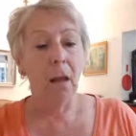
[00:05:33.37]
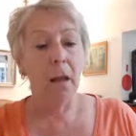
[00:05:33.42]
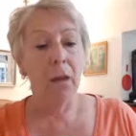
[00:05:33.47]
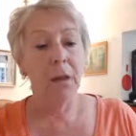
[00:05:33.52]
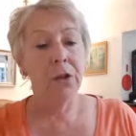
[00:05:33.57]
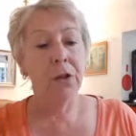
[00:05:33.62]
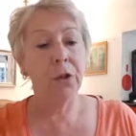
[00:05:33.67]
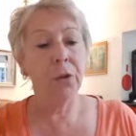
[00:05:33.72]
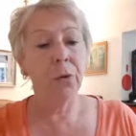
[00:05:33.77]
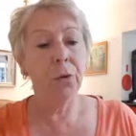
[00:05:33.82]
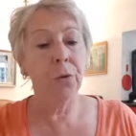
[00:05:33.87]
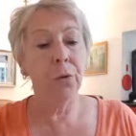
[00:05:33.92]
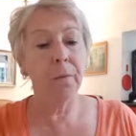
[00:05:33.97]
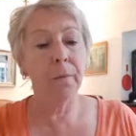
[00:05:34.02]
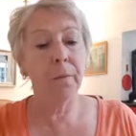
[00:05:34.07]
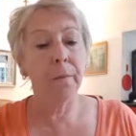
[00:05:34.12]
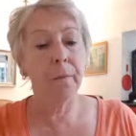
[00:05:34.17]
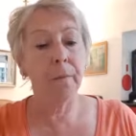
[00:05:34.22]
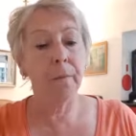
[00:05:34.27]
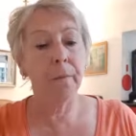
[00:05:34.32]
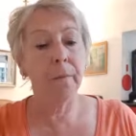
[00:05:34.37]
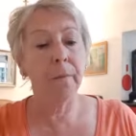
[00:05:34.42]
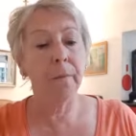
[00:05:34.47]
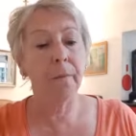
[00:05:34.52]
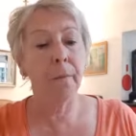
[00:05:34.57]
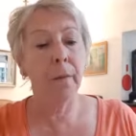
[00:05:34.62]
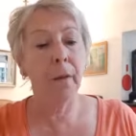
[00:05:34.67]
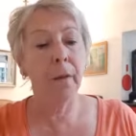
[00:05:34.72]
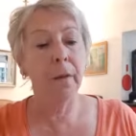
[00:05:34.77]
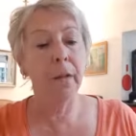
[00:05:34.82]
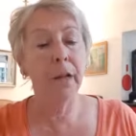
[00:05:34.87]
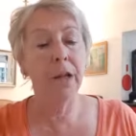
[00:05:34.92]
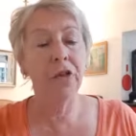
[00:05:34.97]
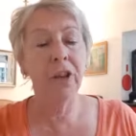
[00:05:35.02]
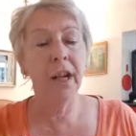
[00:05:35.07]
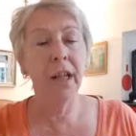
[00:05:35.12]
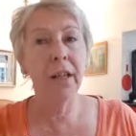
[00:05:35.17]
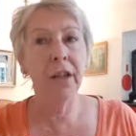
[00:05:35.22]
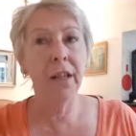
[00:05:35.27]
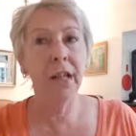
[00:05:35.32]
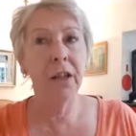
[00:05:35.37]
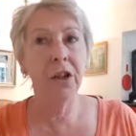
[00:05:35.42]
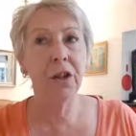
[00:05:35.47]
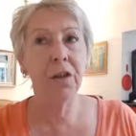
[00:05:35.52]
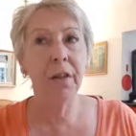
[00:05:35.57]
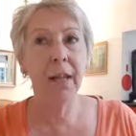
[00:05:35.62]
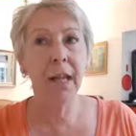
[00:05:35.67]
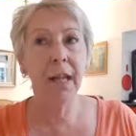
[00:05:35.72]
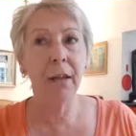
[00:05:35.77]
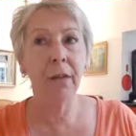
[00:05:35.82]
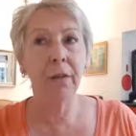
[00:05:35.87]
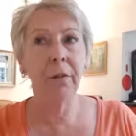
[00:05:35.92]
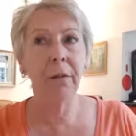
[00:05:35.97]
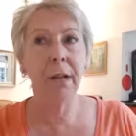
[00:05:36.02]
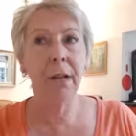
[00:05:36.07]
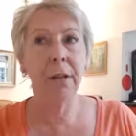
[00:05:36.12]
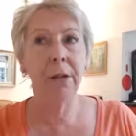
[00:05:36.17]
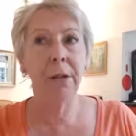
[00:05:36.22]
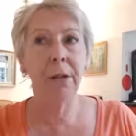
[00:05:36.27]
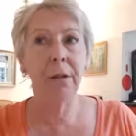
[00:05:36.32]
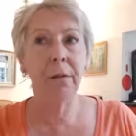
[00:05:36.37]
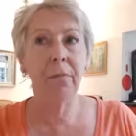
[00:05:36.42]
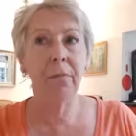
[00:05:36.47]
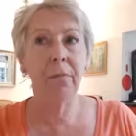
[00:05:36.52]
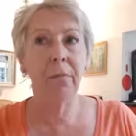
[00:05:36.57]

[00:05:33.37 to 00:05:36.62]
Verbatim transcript: So the degeneration, the illness,